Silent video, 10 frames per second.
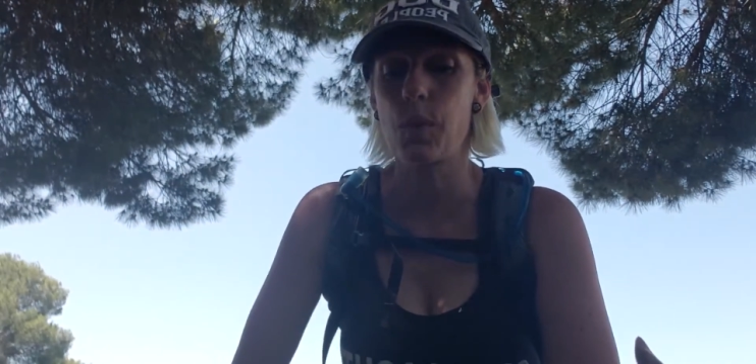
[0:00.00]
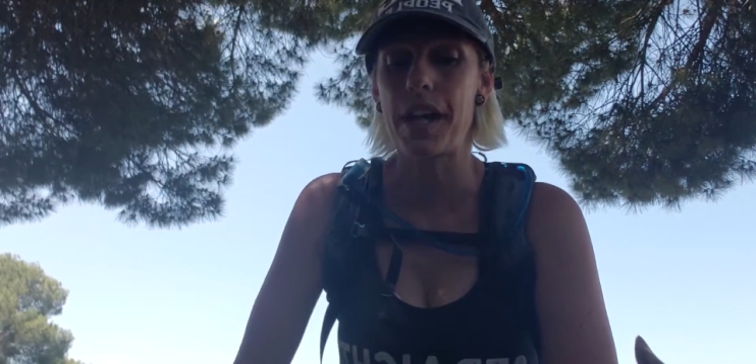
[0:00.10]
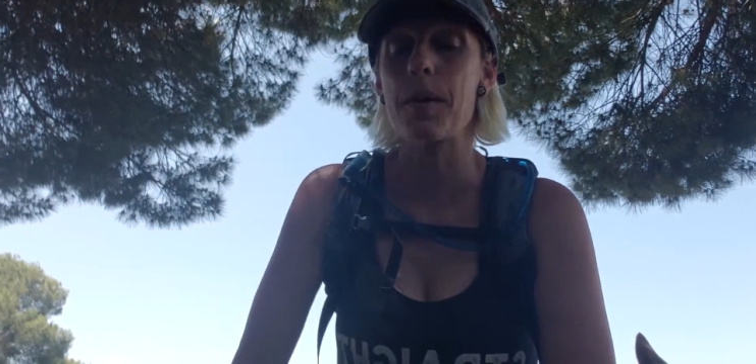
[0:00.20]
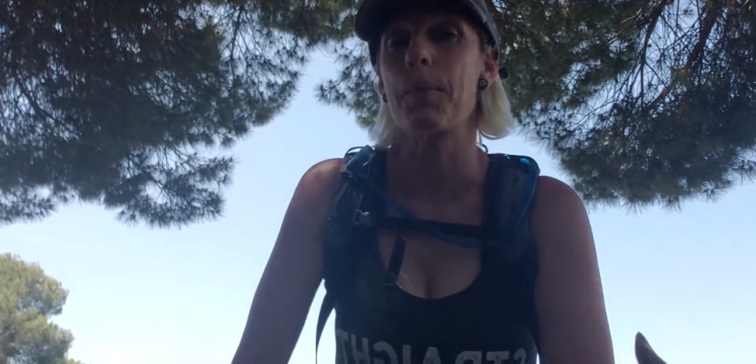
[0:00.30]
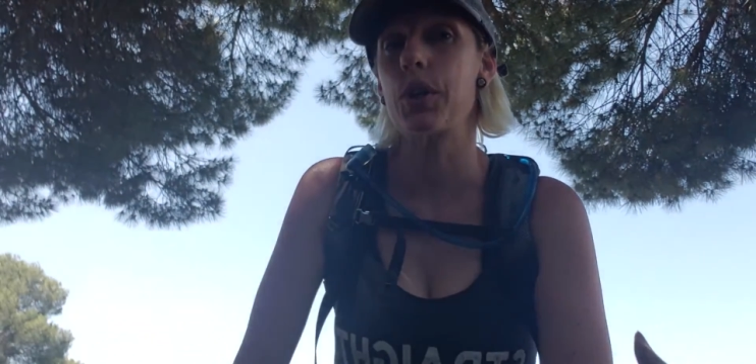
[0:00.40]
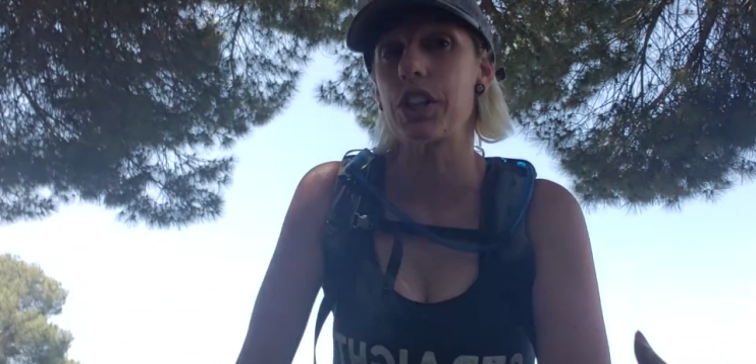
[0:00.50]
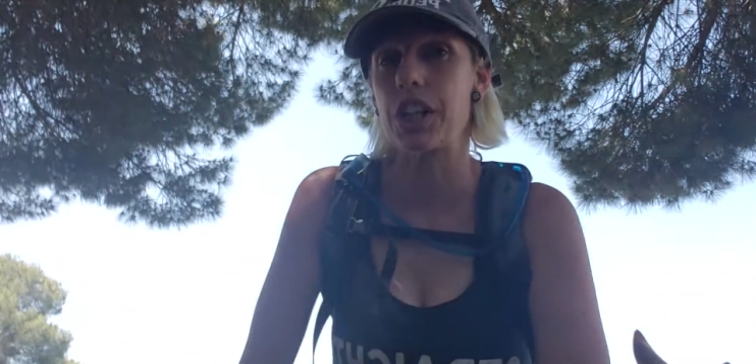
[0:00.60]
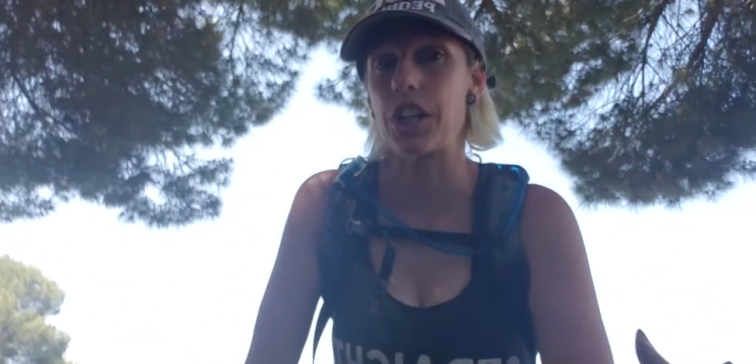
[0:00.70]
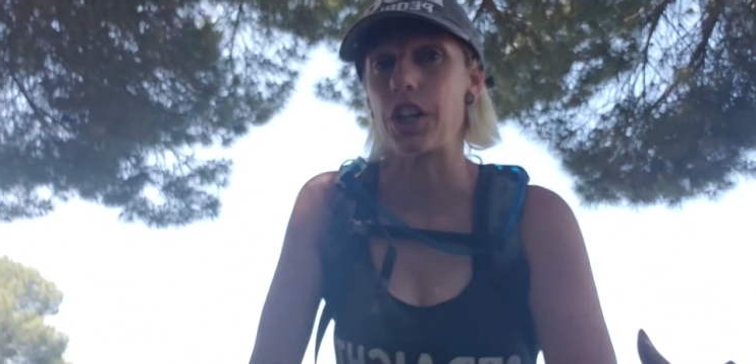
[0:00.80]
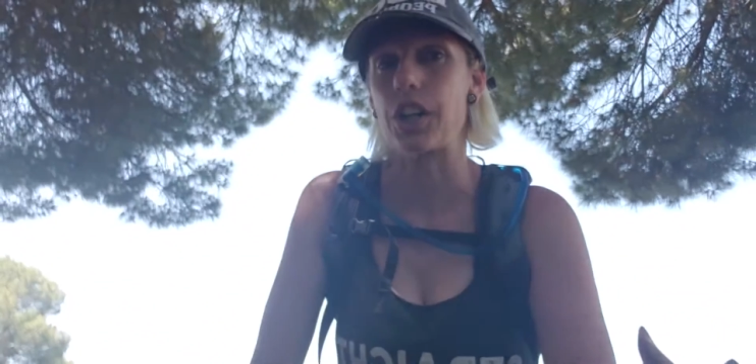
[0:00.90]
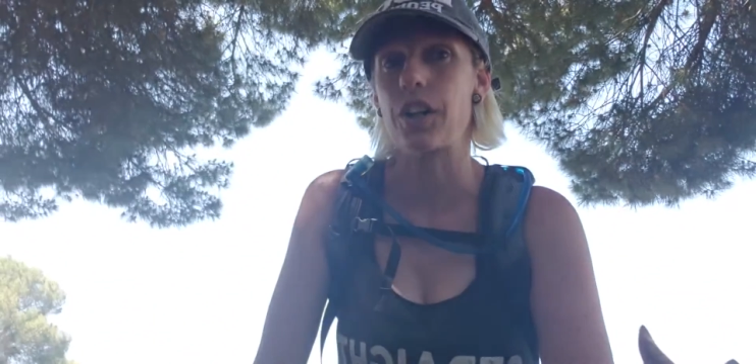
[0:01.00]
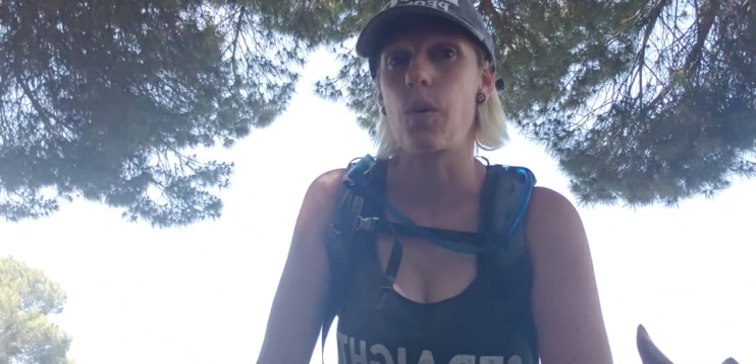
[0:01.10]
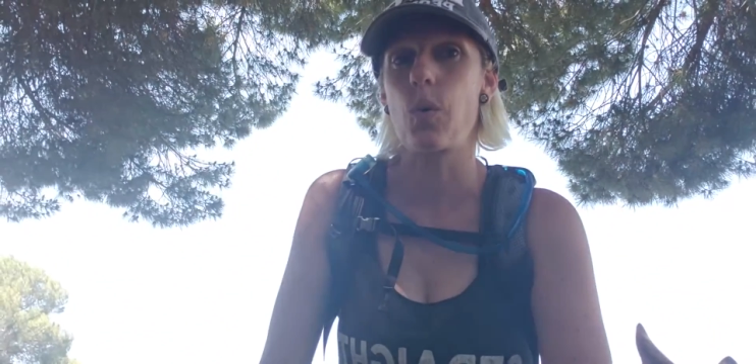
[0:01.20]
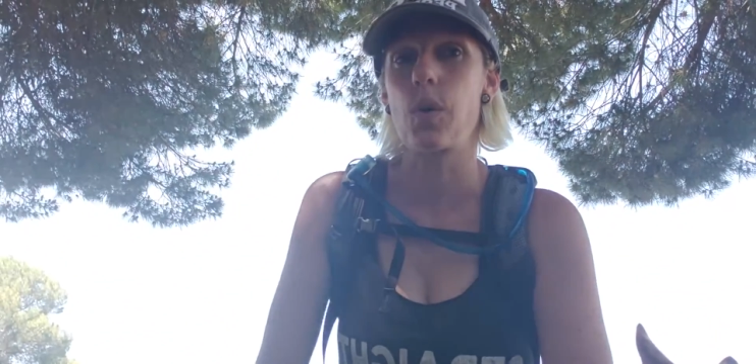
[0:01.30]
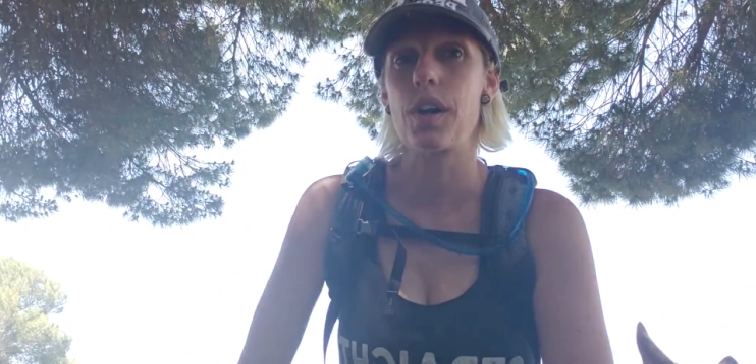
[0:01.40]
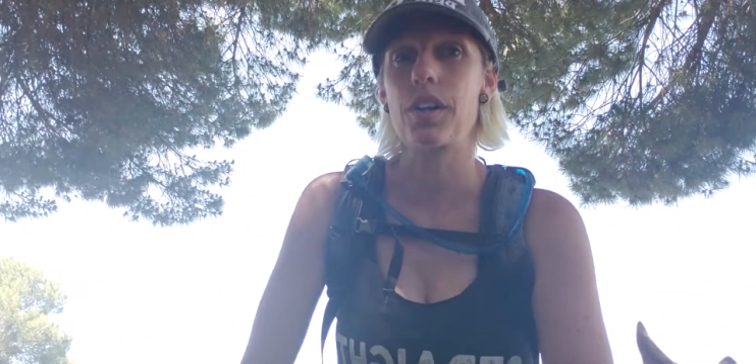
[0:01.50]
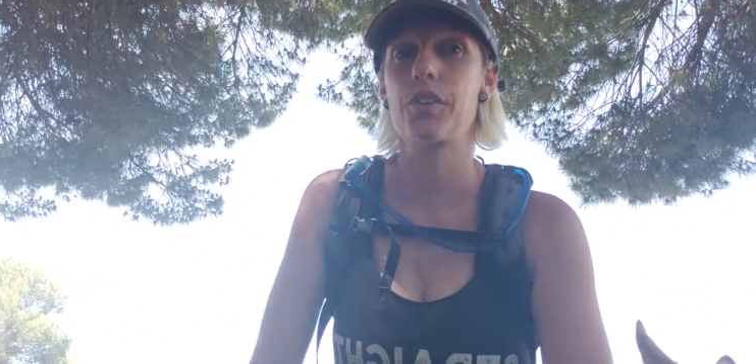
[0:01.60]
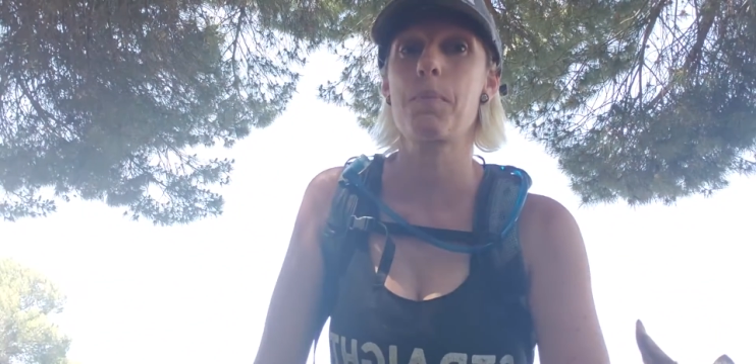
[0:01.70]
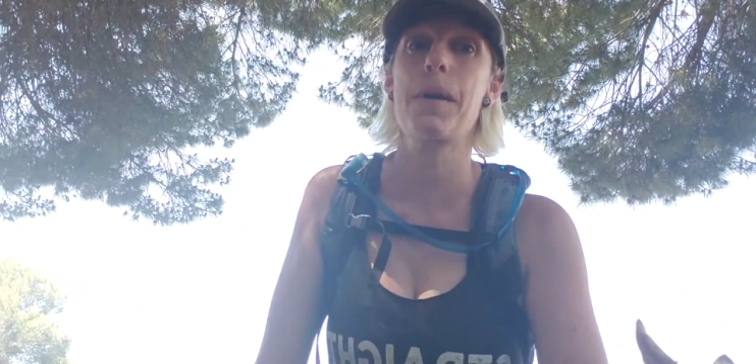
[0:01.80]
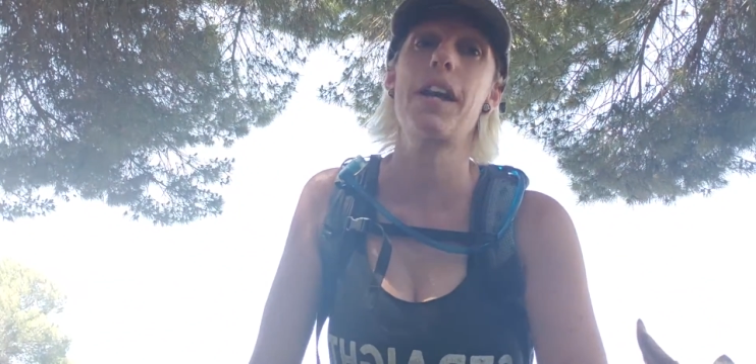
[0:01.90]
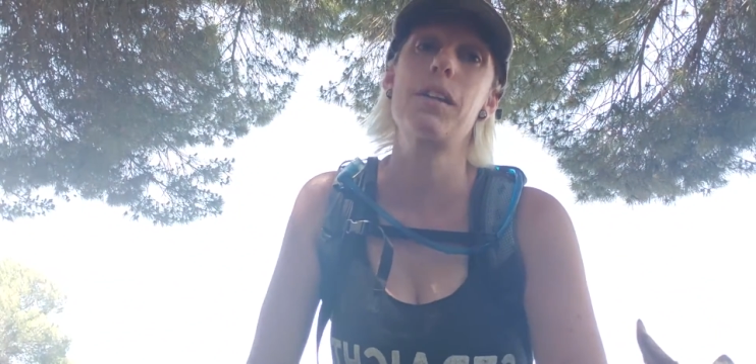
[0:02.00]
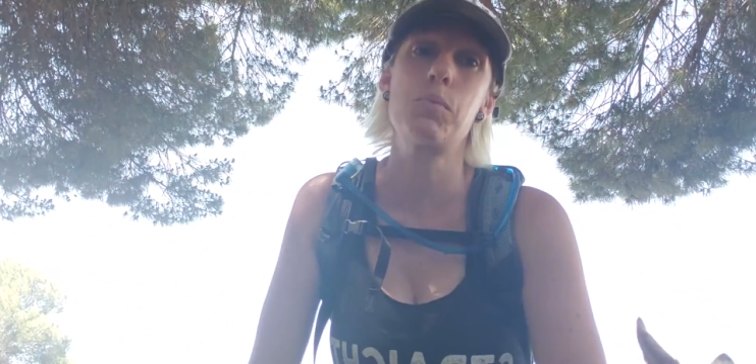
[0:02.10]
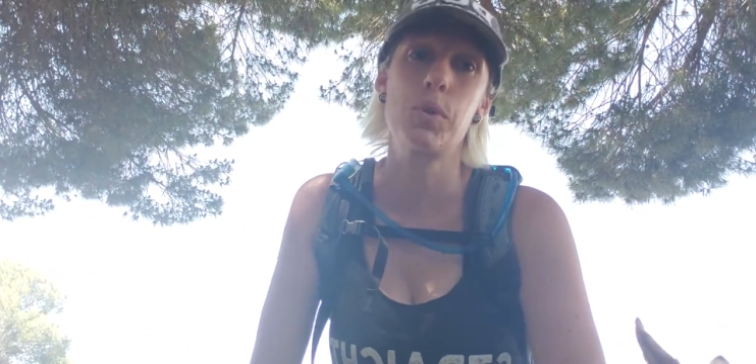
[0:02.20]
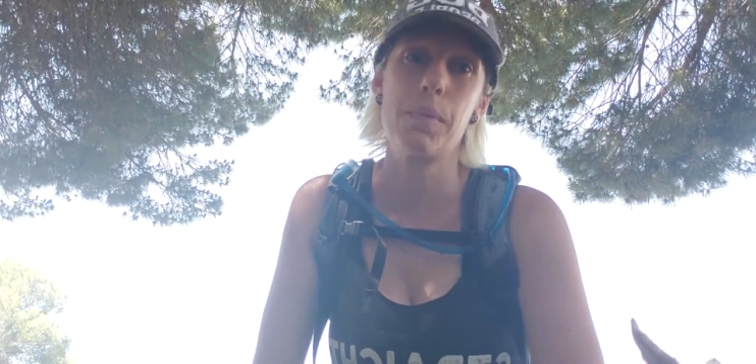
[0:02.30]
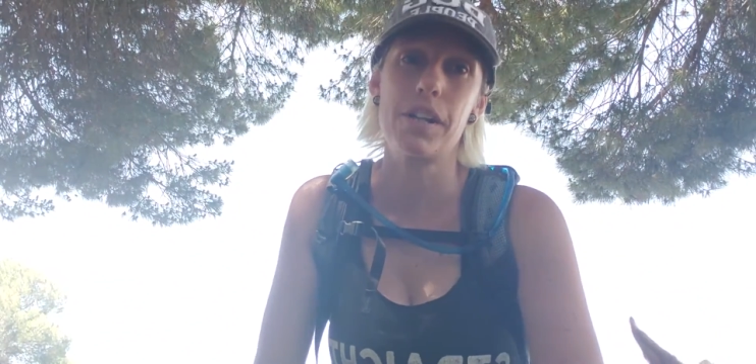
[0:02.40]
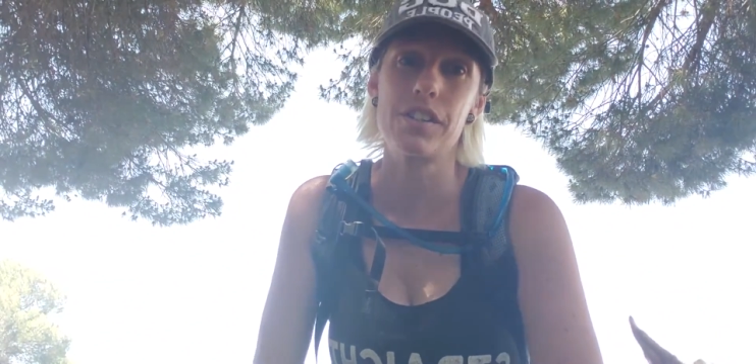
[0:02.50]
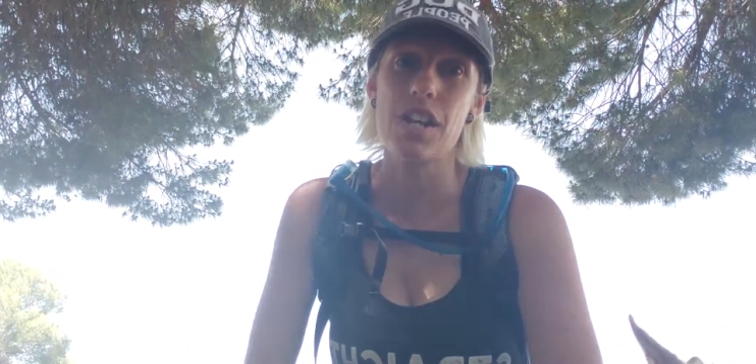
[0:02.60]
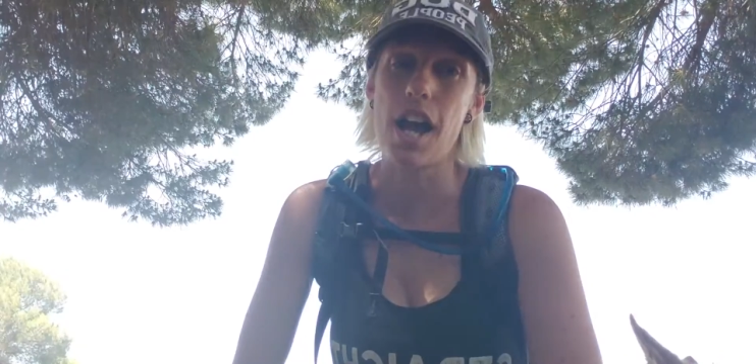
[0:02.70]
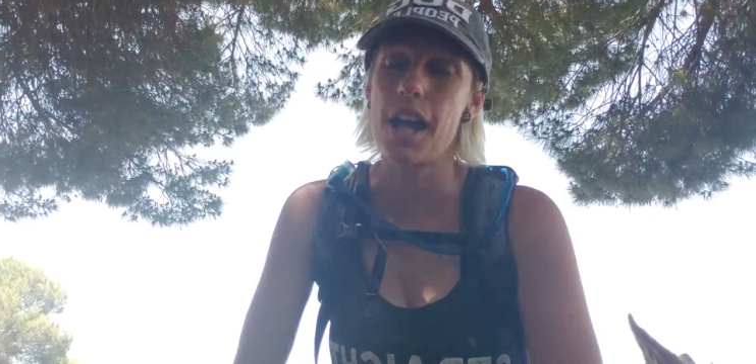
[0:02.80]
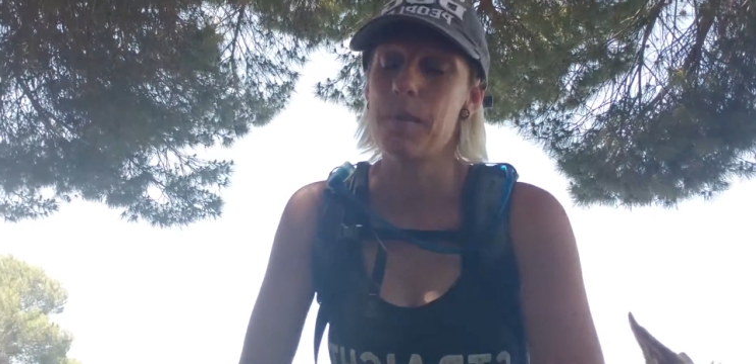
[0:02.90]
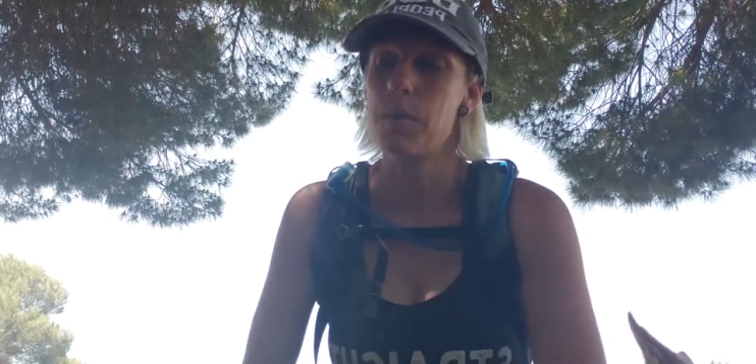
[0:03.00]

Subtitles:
wake up earlier, or go to bed at a more better time.